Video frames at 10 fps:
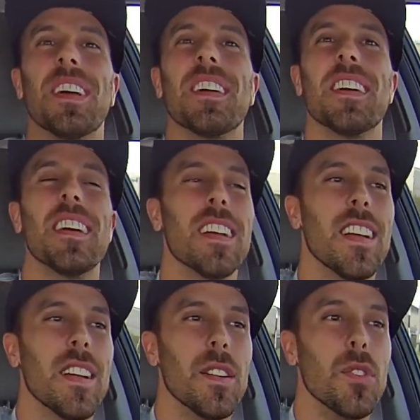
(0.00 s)
Northern like
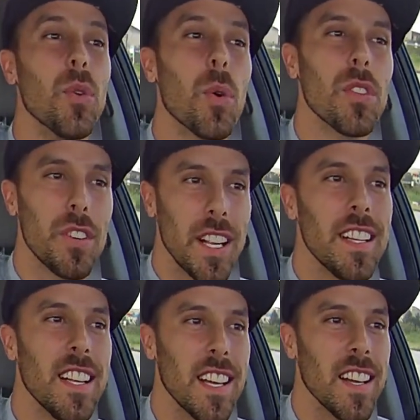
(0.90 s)
India. Northern
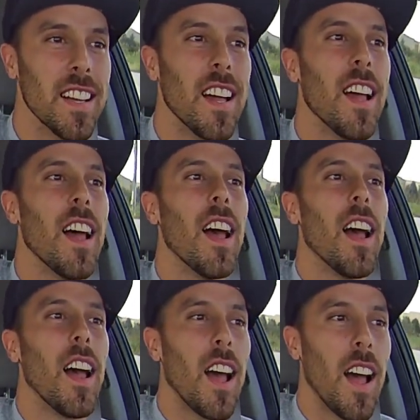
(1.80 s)
India. Yeah, we came
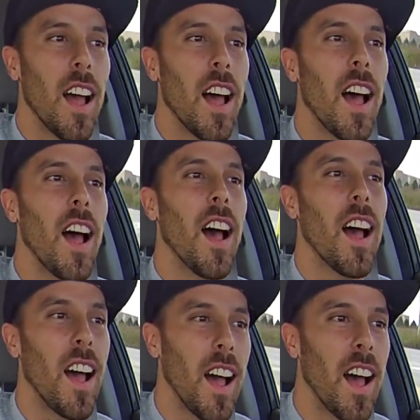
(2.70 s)
from Northern India and Middle